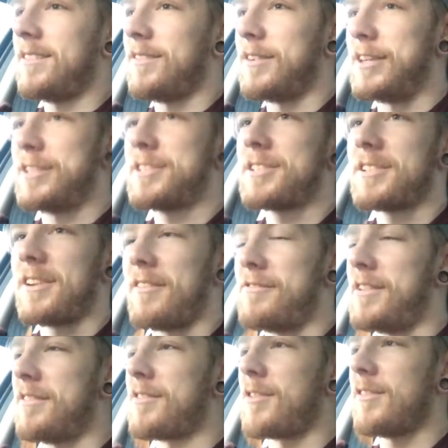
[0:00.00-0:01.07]
which I've
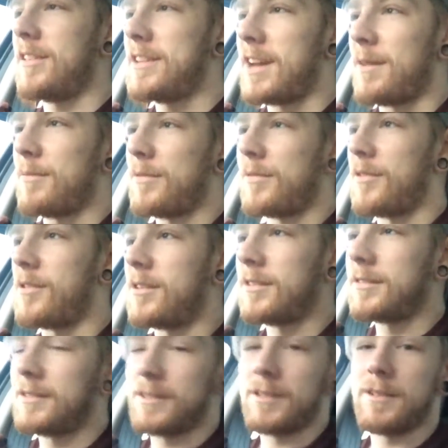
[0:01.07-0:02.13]
never really done before,
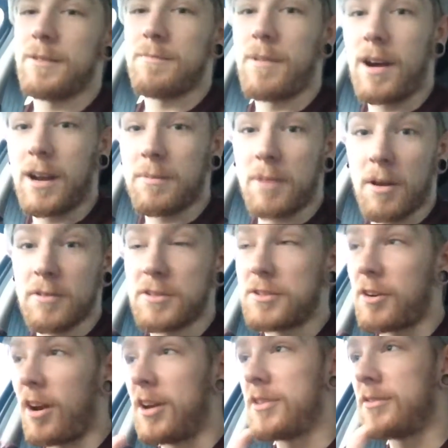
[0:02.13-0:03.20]
but I'm going to
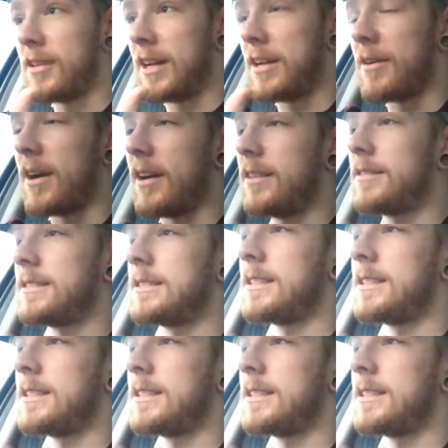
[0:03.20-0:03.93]
try and do it anyway.